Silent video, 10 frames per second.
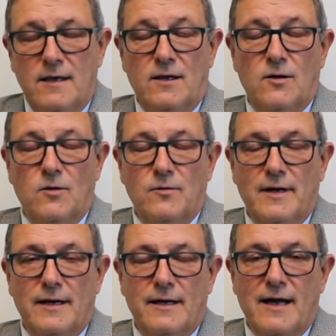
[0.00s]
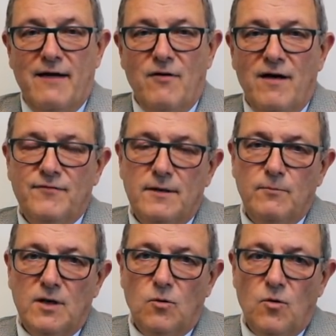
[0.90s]
You know, I've
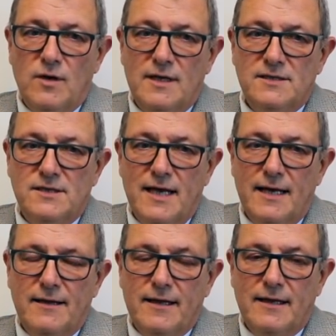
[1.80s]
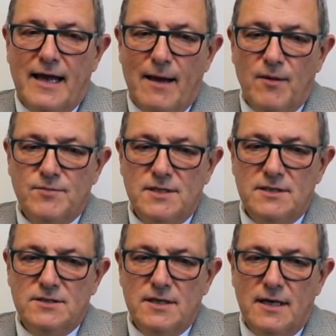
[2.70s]
often been quoted as saying that Kamloops
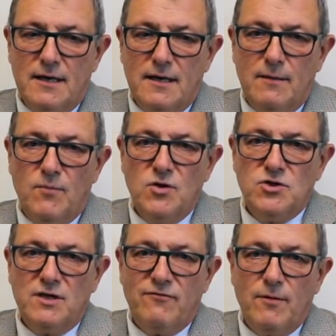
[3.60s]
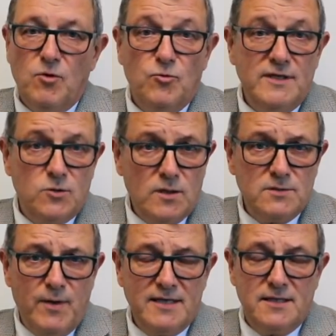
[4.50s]
is emerging from a
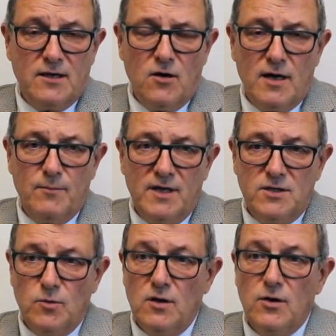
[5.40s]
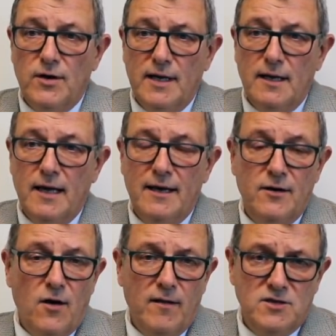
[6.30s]
resource-based economy to a learning
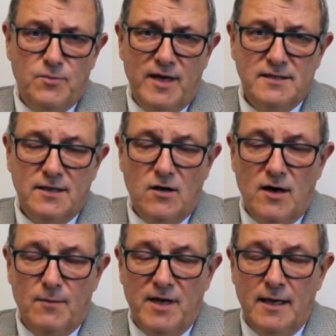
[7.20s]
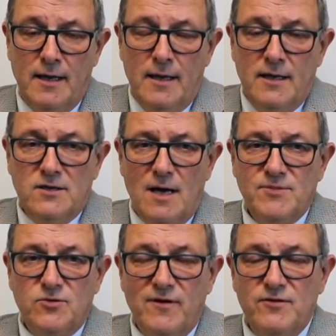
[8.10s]
and knowledge-based economy.
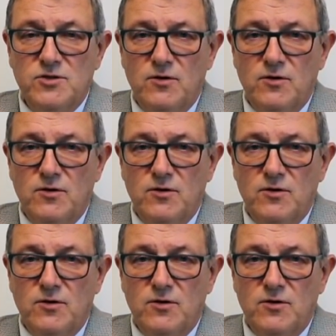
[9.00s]
Thompson Rivers